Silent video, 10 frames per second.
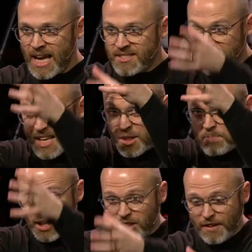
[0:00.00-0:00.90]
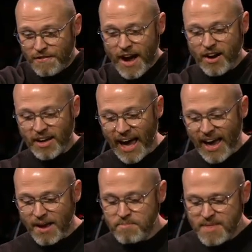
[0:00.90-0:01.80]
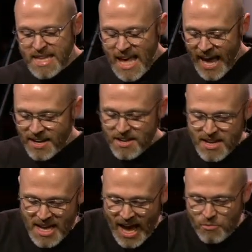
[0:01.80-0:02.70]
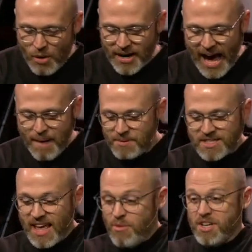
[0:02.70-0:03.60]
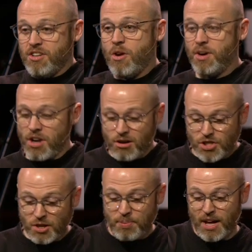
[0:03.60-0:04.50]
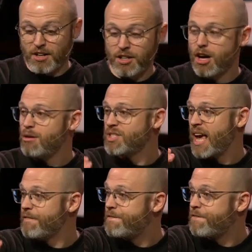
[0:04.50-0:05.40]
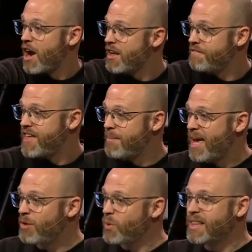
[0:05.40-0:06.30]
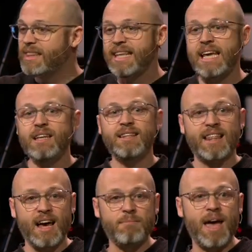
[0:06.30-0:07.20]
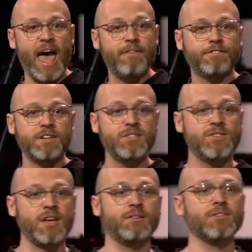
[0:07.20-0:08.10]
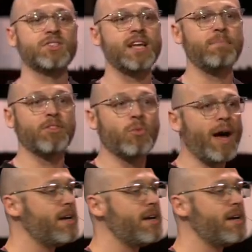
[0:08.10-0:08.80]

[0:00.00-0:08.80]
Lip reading: It says that the pillar of fire came, and what would happen is they wouldn't know where to go, so the pillar goes in front of them and would lead them every single step of the